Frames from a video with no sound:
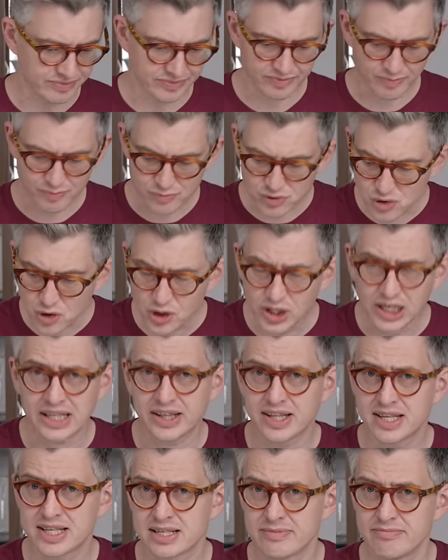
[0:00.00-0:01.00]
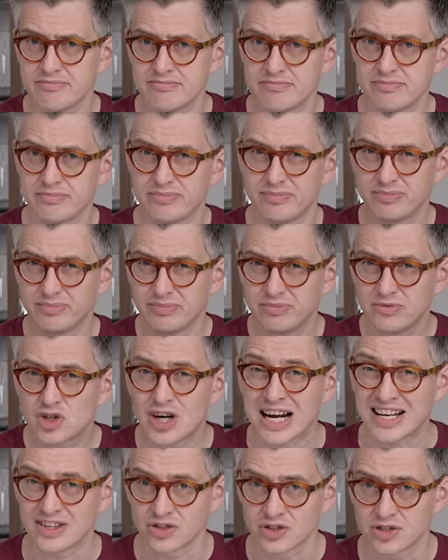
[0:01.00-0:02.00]
broadly there's some
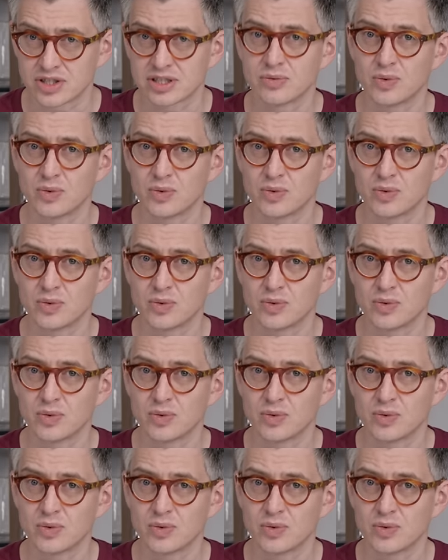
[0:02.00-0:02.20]
trends,